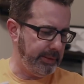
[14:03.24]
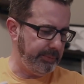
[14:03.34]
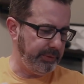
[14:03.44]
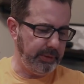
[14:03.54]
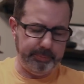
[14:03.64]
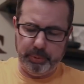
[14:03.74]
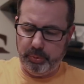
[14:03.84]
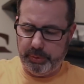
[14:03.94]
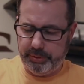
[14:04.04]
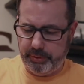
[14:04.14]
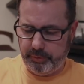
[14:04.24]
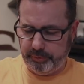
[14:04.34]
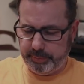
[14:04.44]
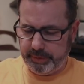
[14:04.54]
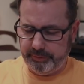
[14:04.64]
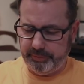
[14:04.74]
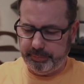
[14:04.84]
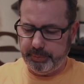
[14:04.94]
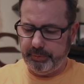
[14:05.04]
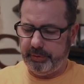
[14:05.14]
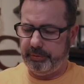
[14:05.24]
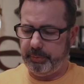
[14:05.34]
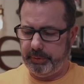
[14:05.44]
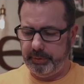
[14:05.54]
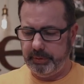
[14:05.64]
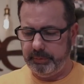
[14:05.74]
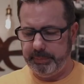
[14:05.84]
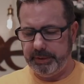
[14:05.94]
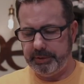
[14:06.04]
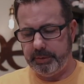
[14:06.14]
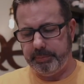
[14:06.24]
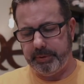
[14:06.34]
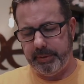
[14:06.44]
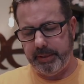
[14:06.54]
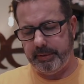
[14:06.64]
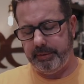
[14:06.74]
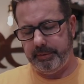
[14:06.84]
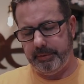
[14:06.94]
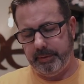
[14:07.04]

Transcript: I was going to pull one of those, but let's just pull this one, make sure I'm correct.